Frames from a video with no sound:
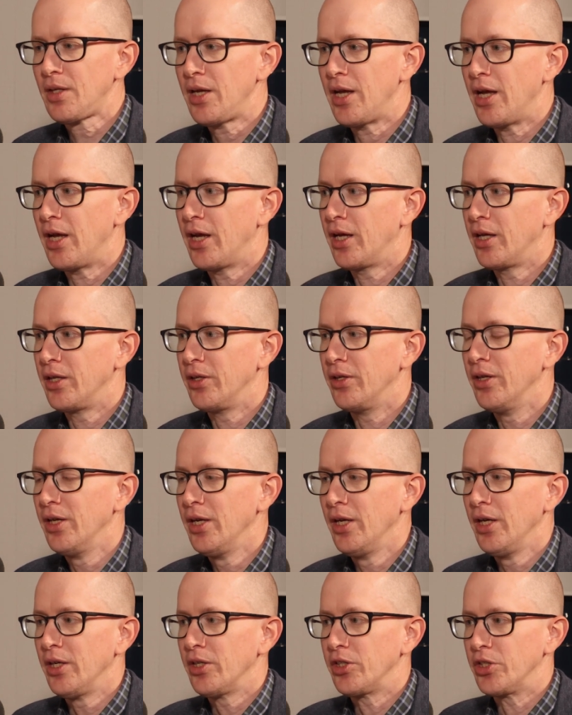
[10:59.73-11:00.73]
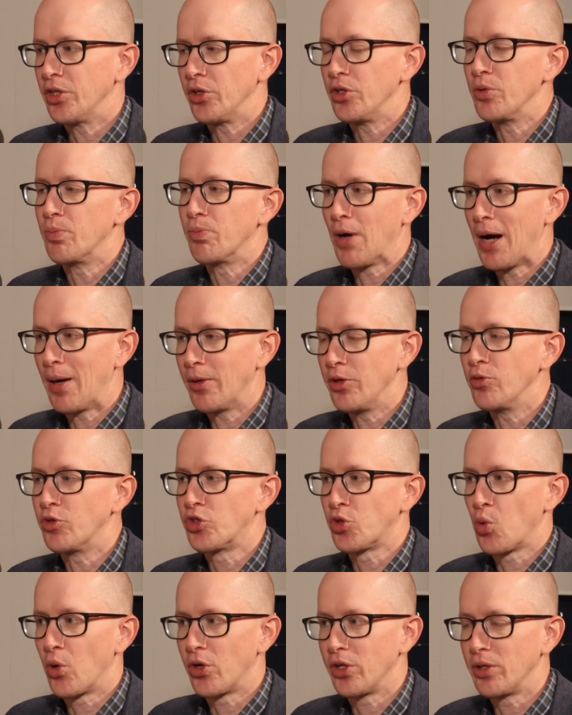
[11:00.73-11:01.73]
And, you
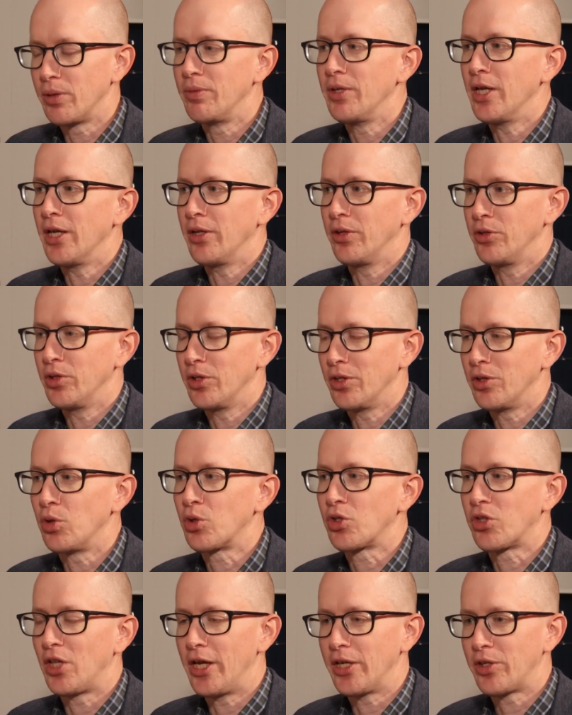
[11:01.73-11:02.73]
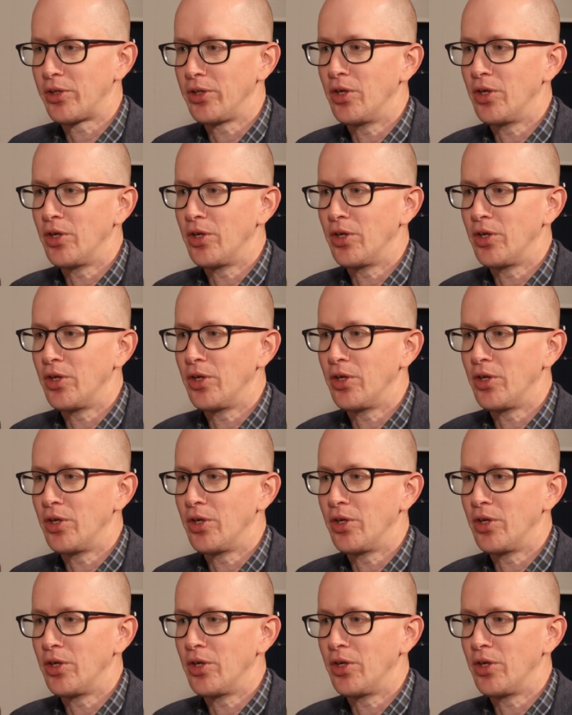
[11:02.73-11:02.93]
sorted and it looked like,